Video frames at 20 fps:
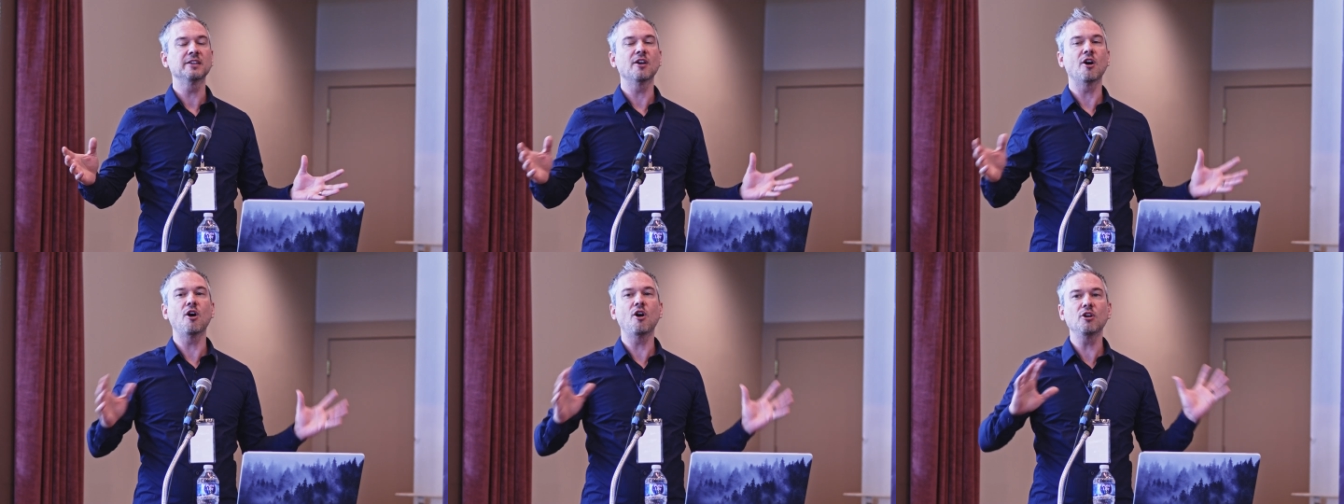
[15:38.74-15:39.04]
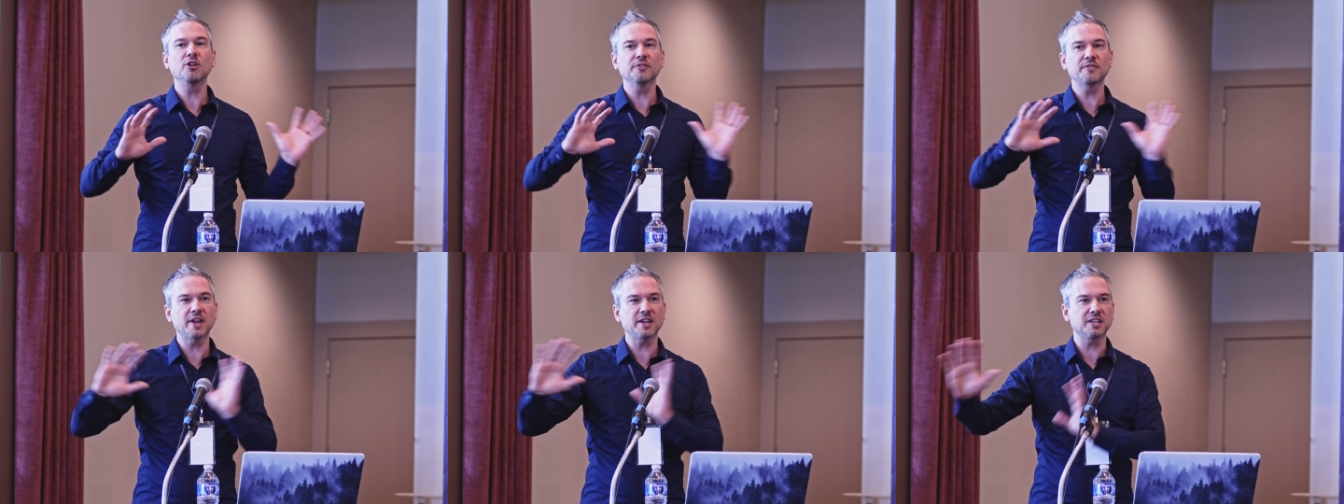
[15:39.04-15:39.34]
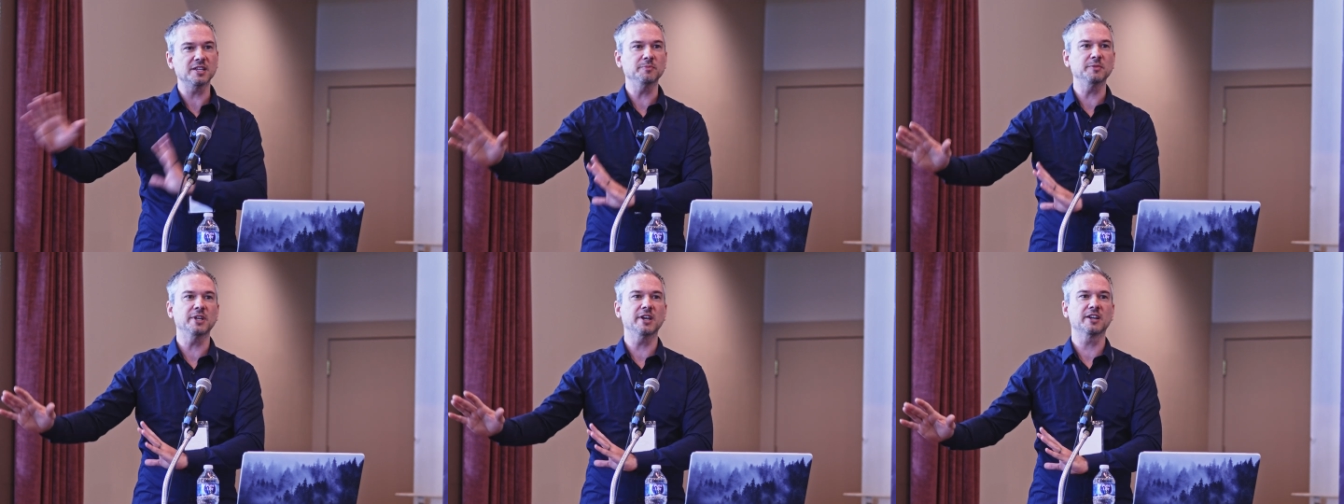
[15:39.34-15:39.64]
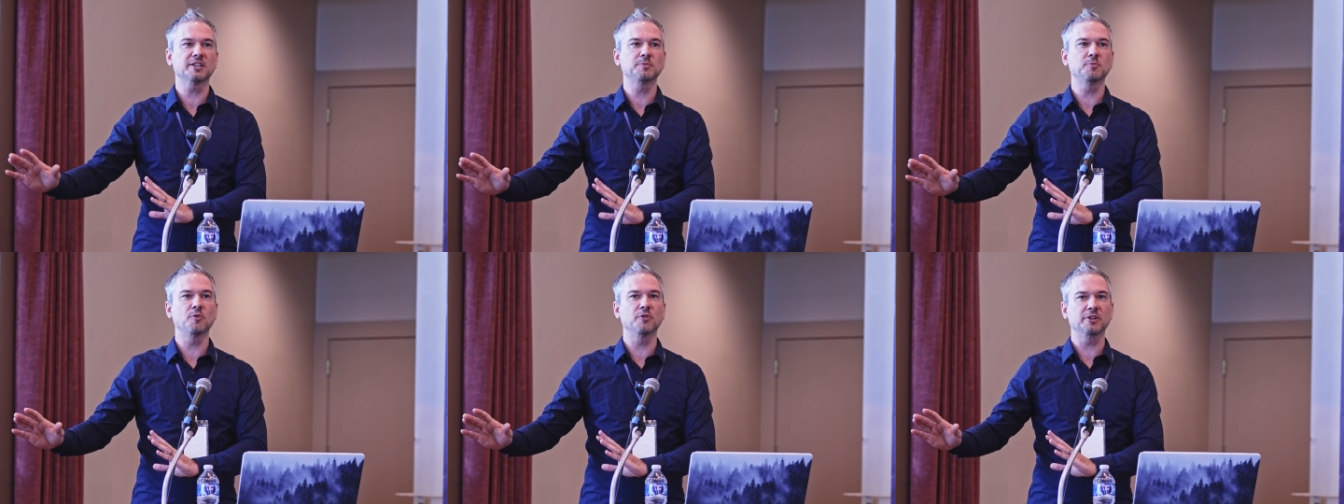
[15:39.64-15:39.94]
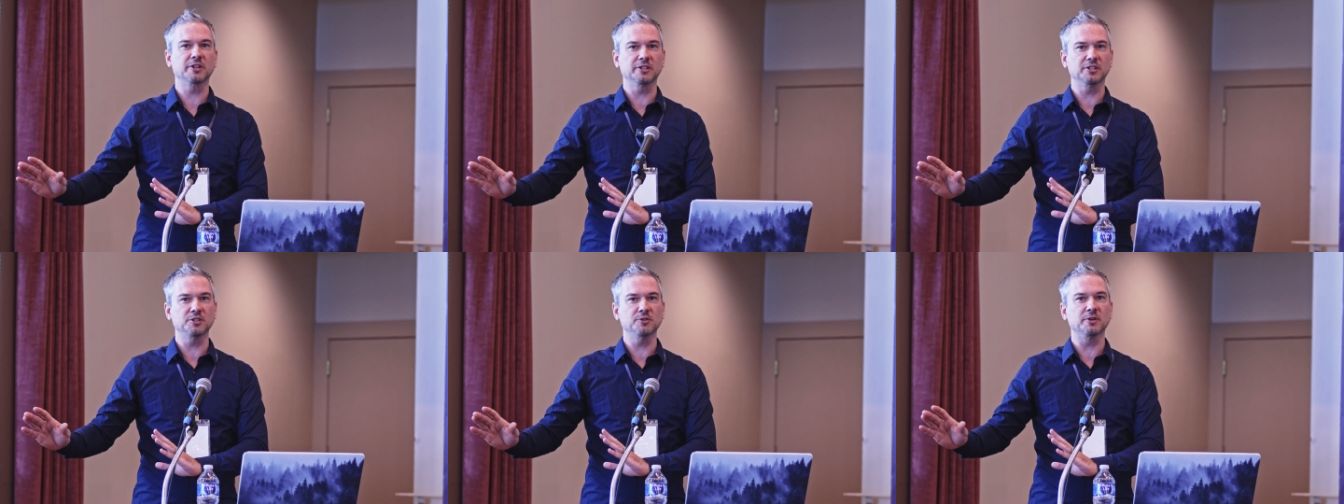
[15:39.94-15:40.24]
All of that can be
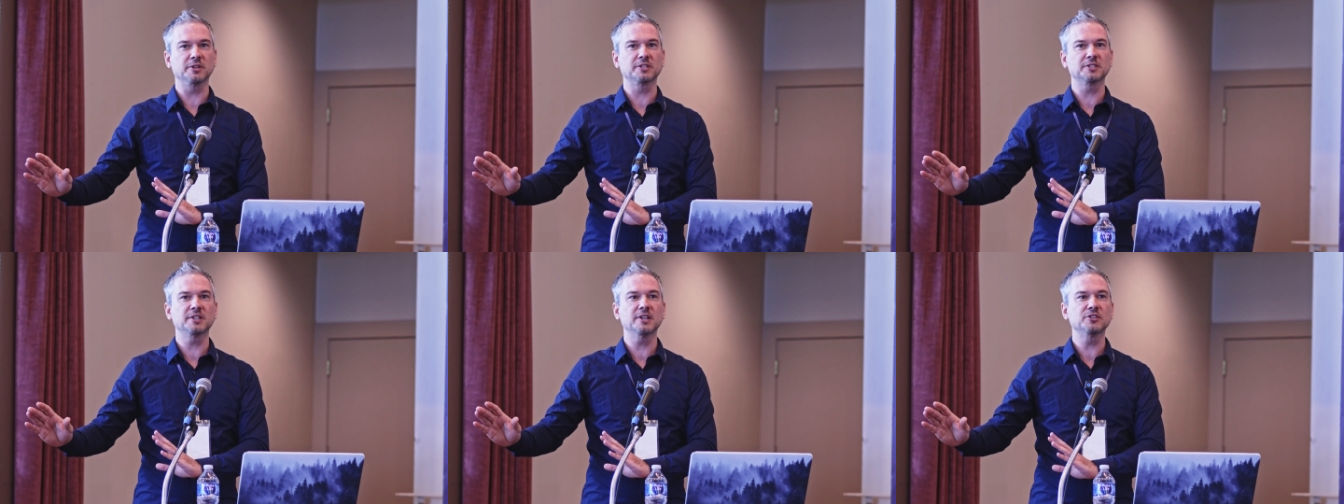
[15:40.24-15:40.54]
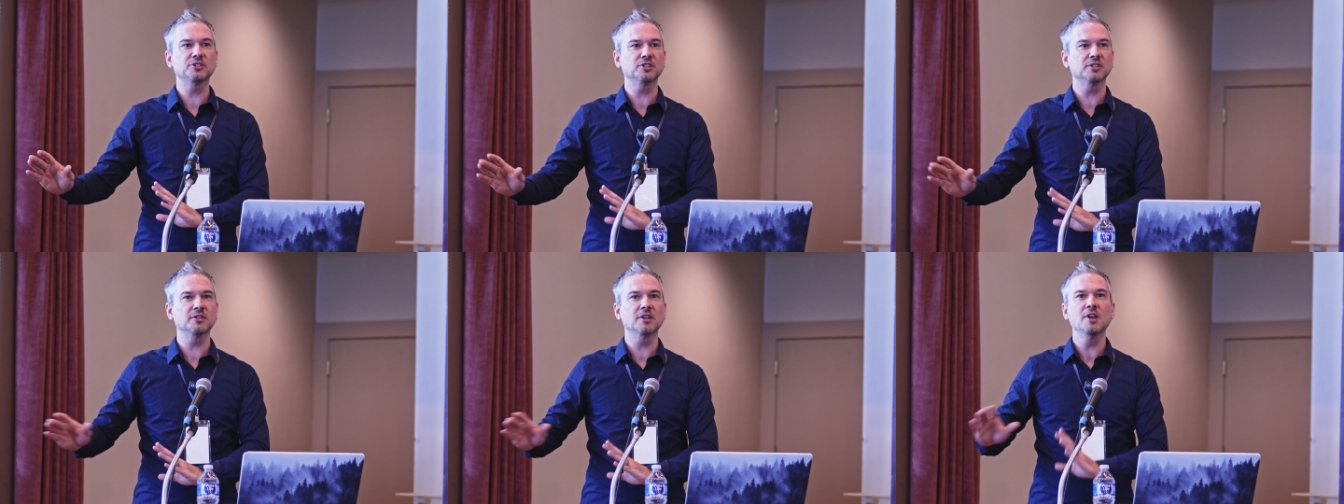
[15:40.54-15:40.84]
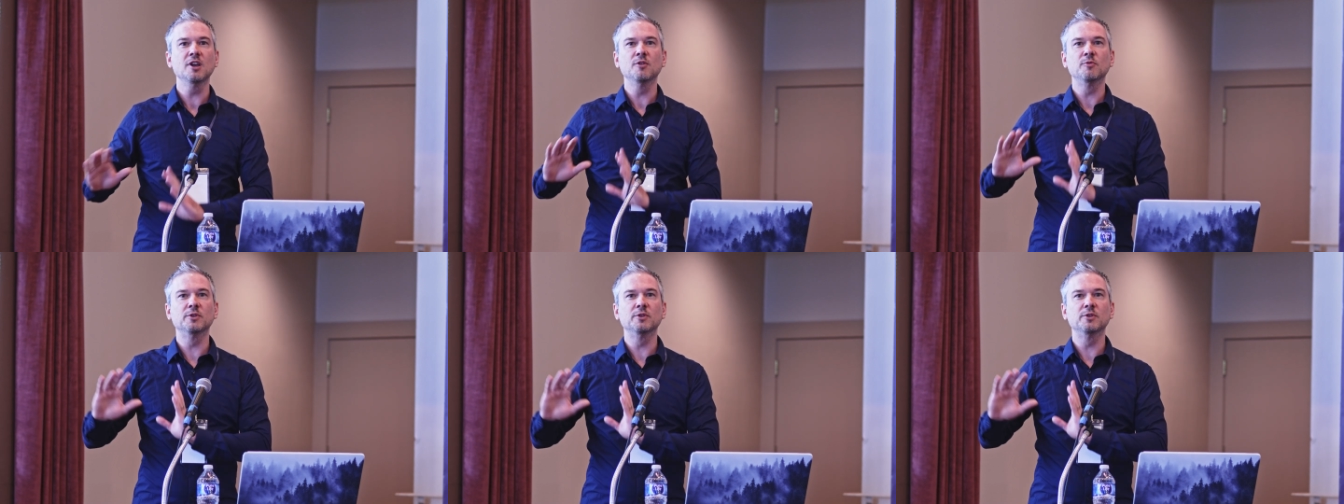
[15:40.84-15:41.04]
exported into an extension